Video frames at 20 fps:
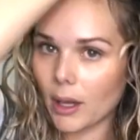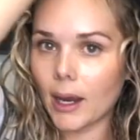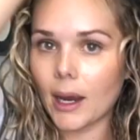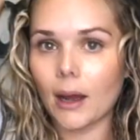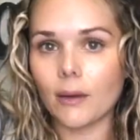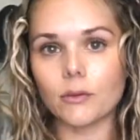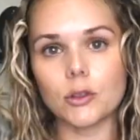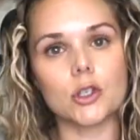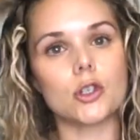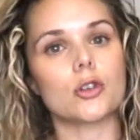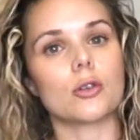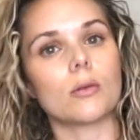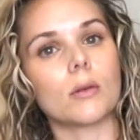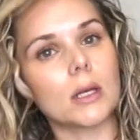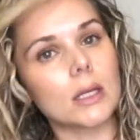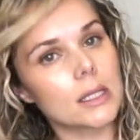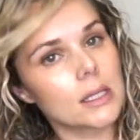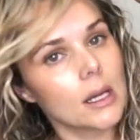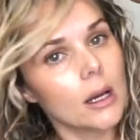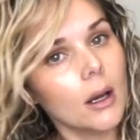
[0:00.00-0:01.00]
I have to do
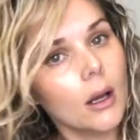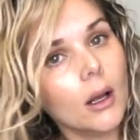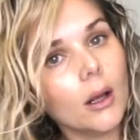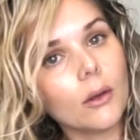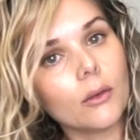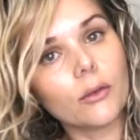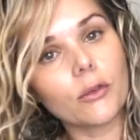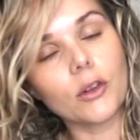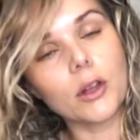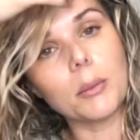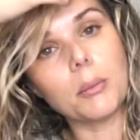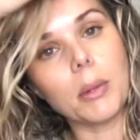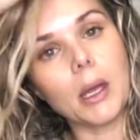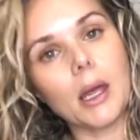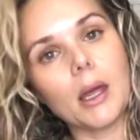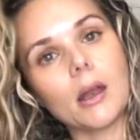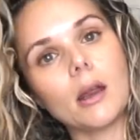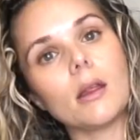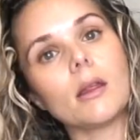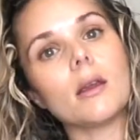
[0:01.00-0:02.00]
is flip
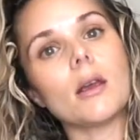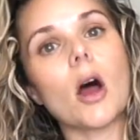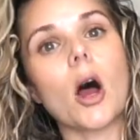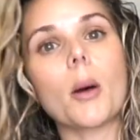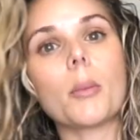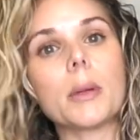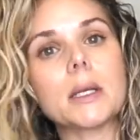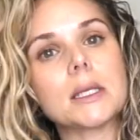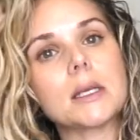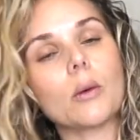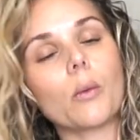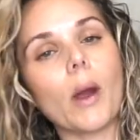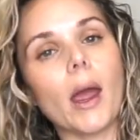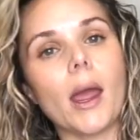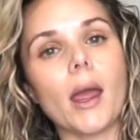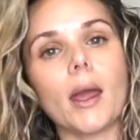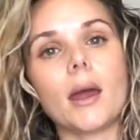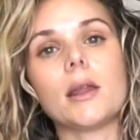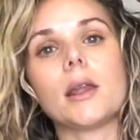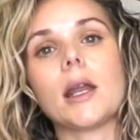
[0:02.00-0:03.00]
it the opposite
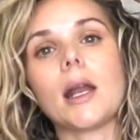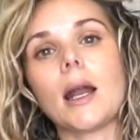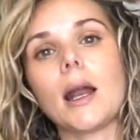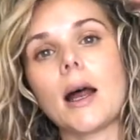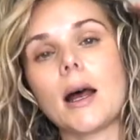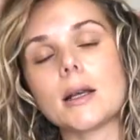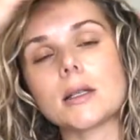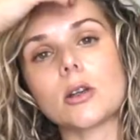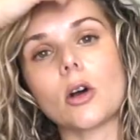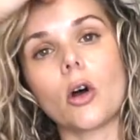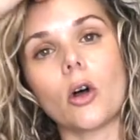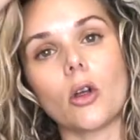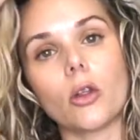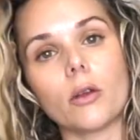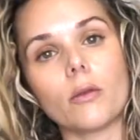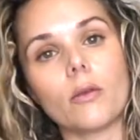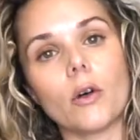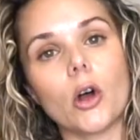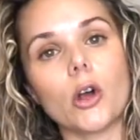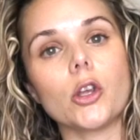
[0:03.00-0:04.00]
way and then it has all
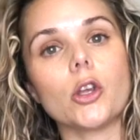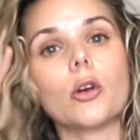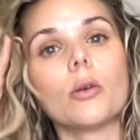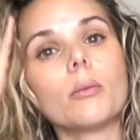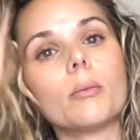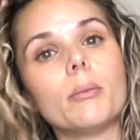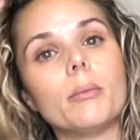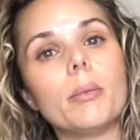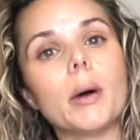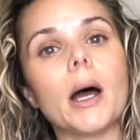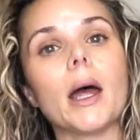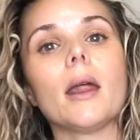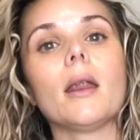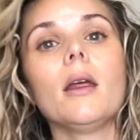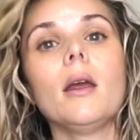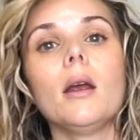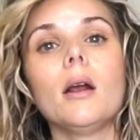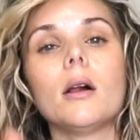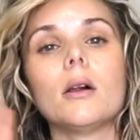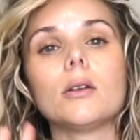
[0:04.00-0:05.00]
the volume. But
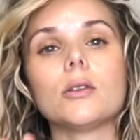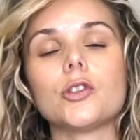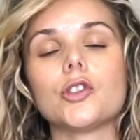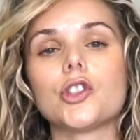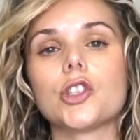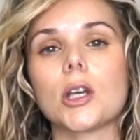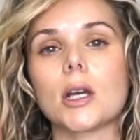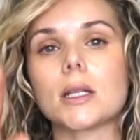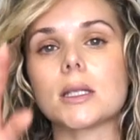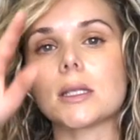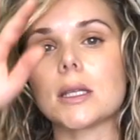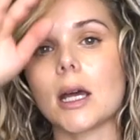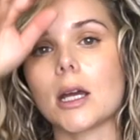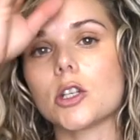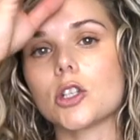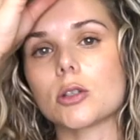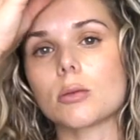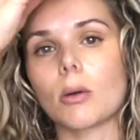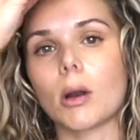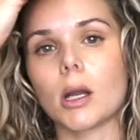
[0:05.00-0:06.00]
I
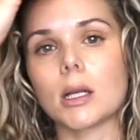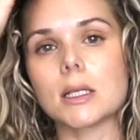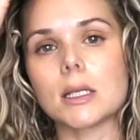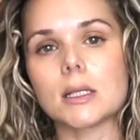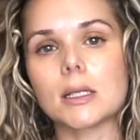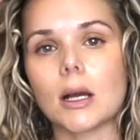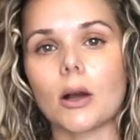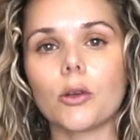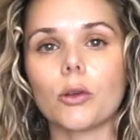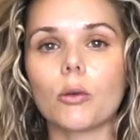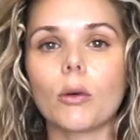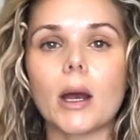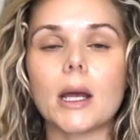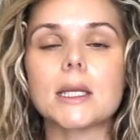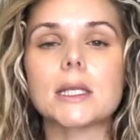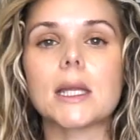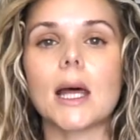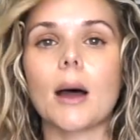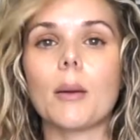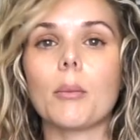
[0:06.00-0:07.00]
just wanted to tell you
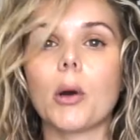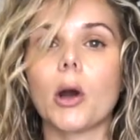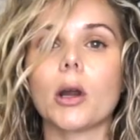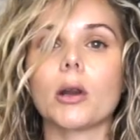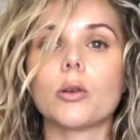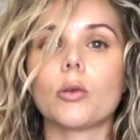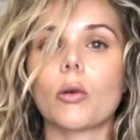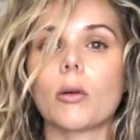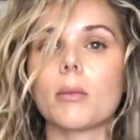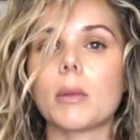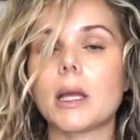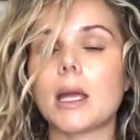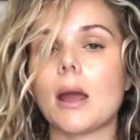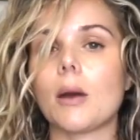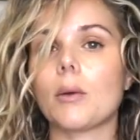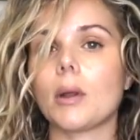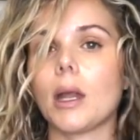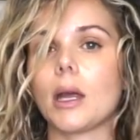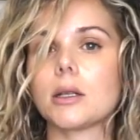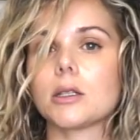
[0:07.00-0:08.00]
guys that part. Normally
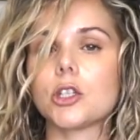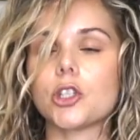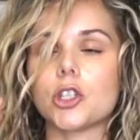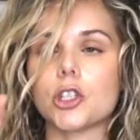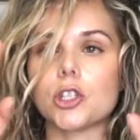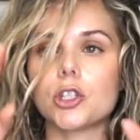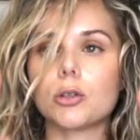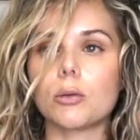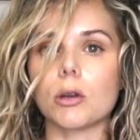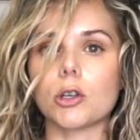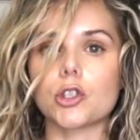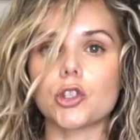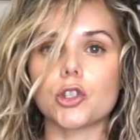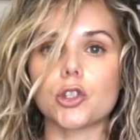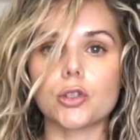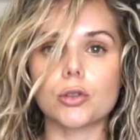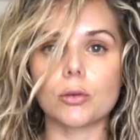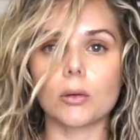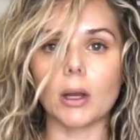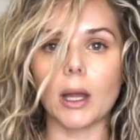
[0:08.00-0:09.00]
I would like to just do it
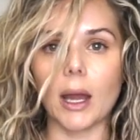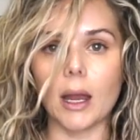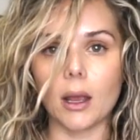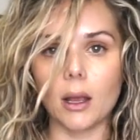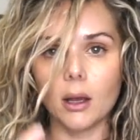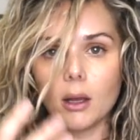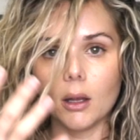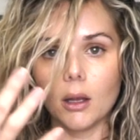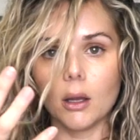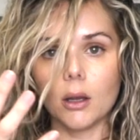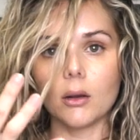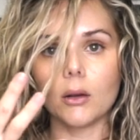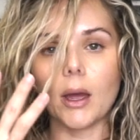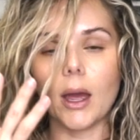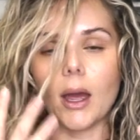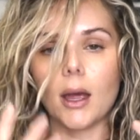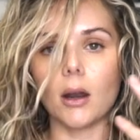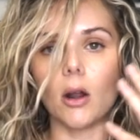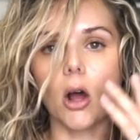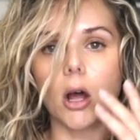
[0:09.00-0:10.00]
like
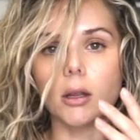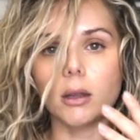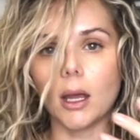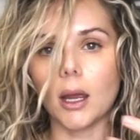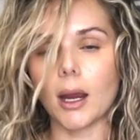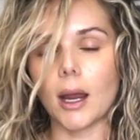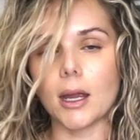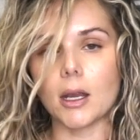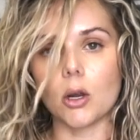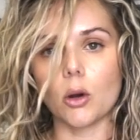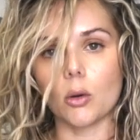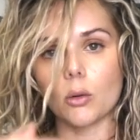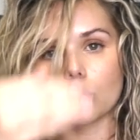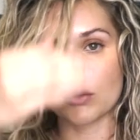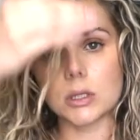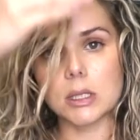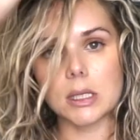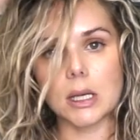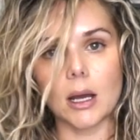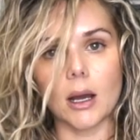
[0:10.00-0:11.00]
head on, like I
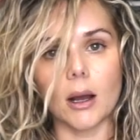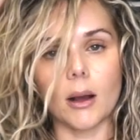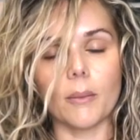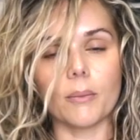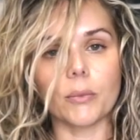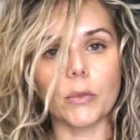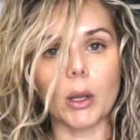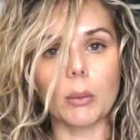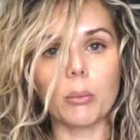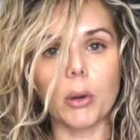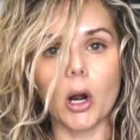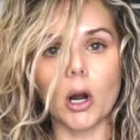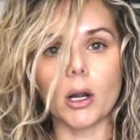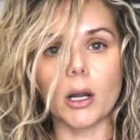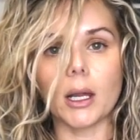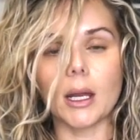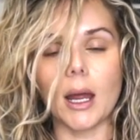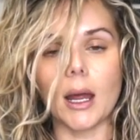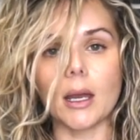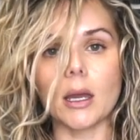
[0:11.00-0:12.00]
don't part
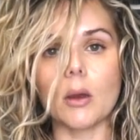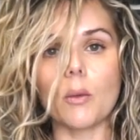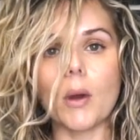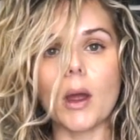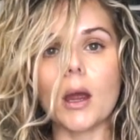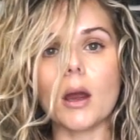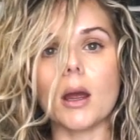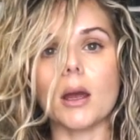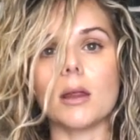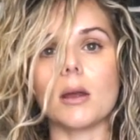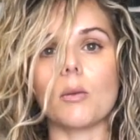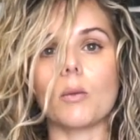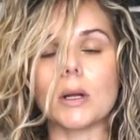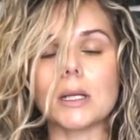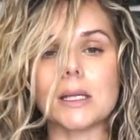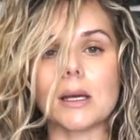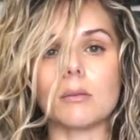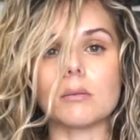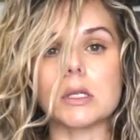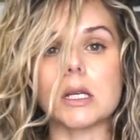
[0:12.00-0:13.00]
it anywhere, and then
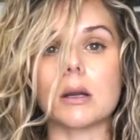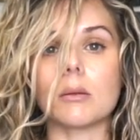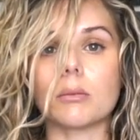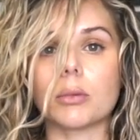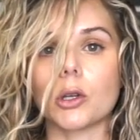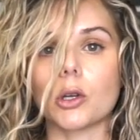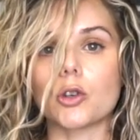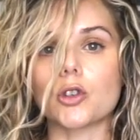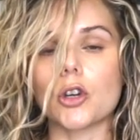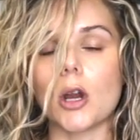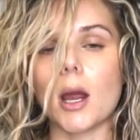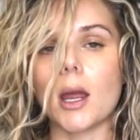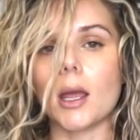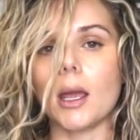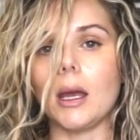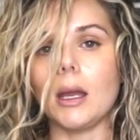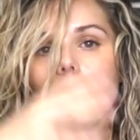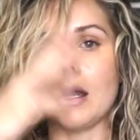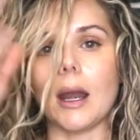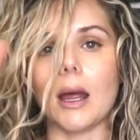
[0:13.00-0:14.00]
once I'm done blow drying,
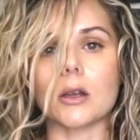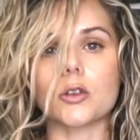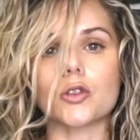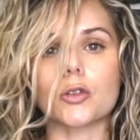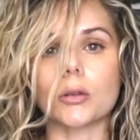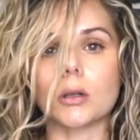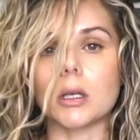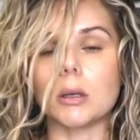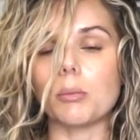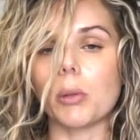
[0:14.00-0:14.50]
it naturally